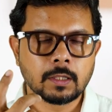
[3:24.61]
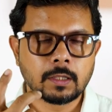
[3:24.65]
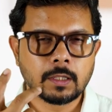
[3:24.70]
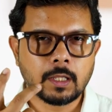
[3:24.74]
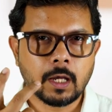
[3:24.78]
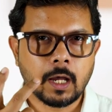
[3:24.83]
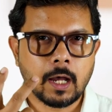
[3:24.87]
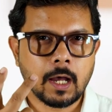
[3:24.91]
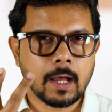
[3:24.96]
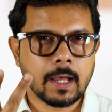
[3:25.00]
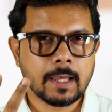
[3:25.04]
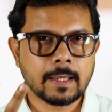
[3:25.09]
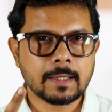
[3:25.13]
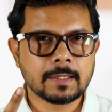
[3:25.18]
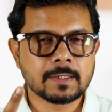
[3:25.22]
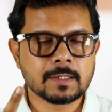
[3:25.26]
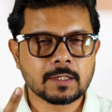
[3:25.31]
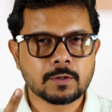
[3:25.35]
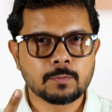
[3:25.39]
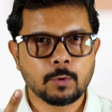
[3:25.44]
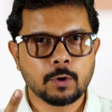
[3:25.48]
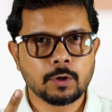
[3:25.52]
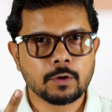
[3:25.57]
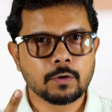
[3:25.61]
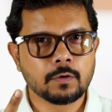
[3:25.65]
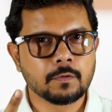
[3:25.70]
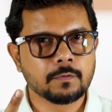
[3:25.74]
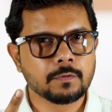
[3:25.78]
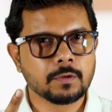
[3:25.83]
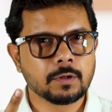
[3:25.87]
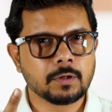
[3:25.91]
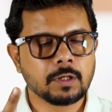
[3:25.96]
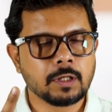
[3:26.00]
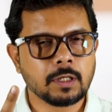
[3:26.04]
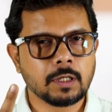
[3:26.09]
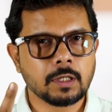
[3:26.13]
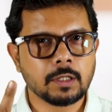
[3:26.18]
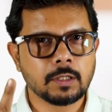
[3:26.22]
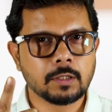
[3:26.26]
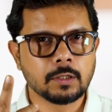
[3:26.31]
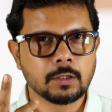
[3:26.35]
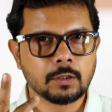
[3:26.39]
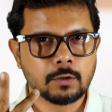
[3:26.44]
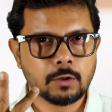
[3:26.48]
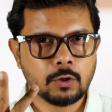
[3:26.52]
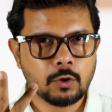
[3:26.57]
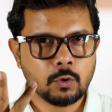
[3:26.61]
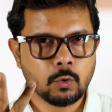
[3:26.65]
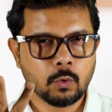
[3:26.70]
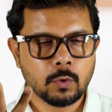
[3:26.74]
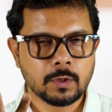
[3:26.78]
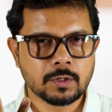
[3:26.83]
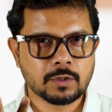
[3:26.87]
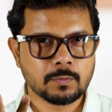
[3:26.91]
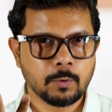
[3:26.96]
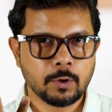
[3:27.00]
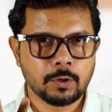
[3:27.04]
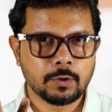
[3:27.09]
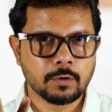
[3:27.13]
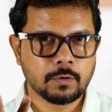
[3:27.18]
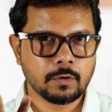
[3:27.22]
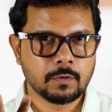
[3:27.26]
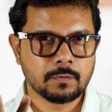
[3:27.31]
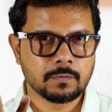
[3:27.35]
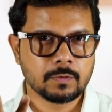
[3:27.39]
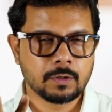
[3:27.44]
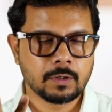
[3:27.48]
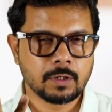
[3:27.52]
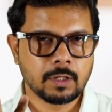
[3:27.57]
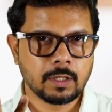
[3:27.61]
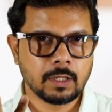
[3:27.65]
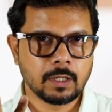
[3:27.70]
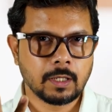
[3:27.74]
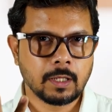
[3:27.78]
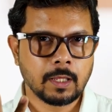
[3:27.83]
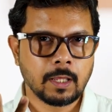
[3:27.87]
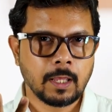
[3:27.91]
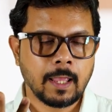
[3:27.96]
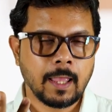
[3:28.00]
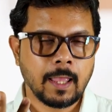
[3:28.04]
the highest point of the day, the lowest point of the day,